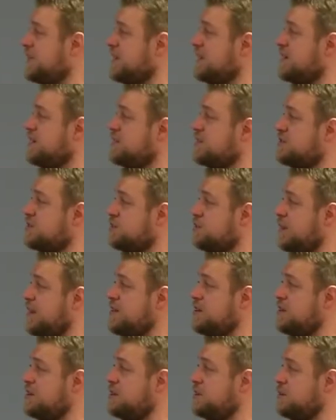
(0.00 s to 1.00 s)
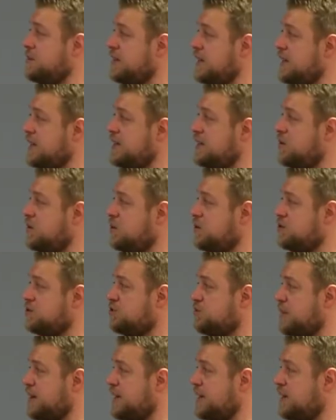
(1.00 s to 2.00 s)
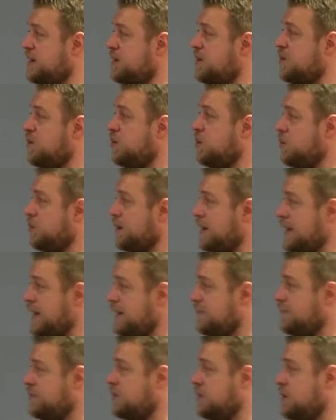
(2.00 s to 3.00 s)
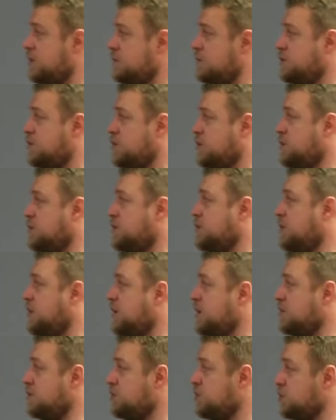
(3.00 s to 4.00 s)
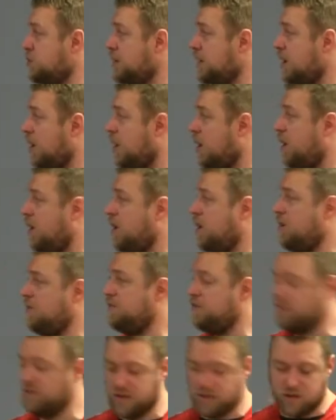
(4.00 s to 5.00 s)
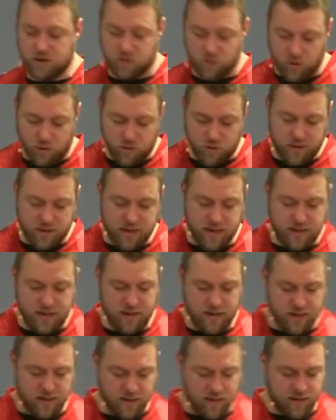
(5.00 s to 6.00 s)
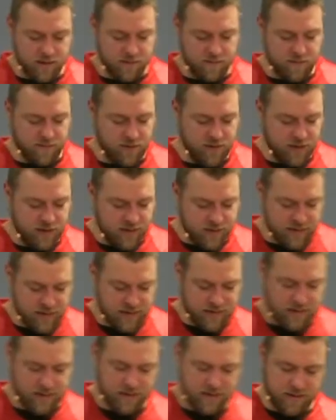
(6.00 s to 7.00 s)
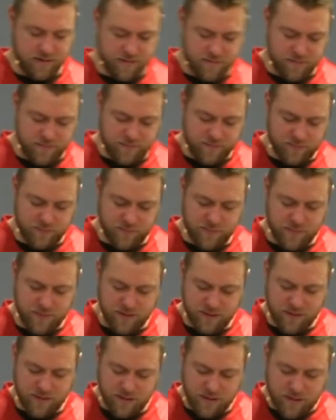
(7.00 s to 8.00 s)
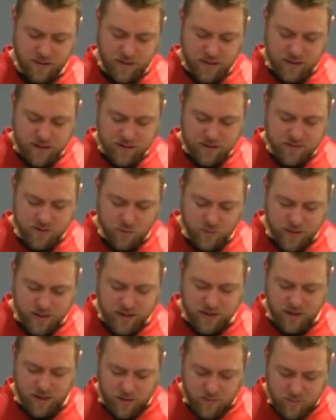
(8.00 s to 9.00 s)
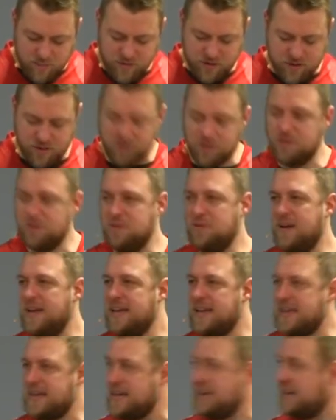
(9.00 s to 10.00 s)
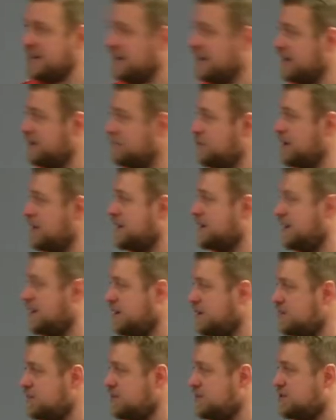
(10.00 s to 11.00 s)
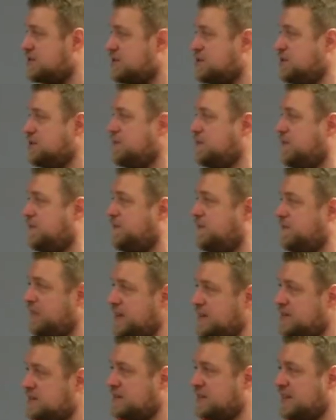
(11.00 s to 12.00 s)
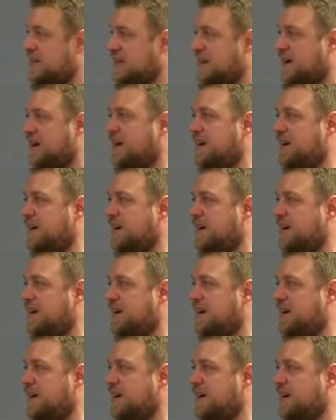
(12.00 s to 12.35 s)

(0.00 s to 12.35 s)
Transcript: So whether you eat or drink or whatever you do it all for the glory of God. And so when it comes to eating, when it comes to feasting,